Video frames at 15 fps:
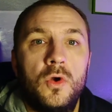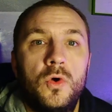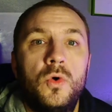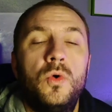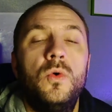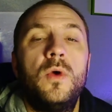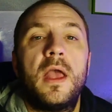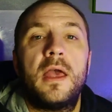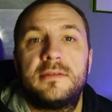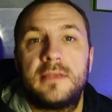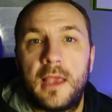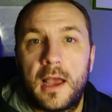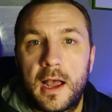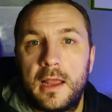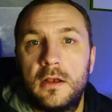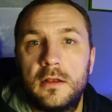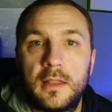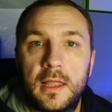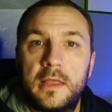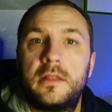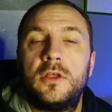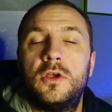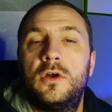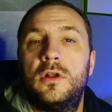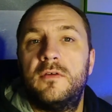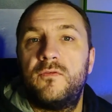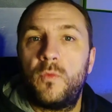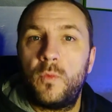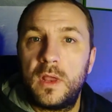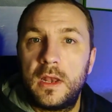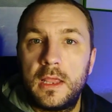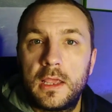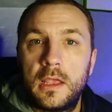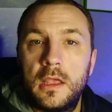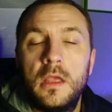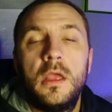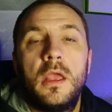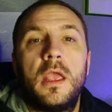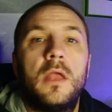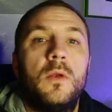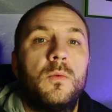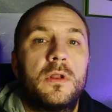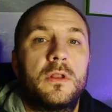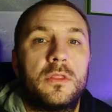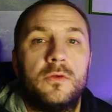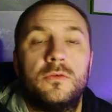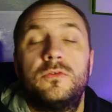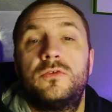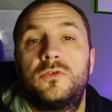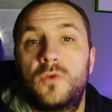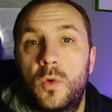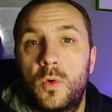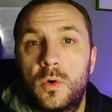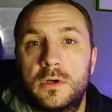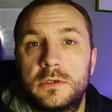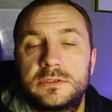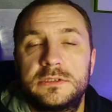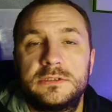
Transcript: who has a higher likelihood of winning and what are those scores.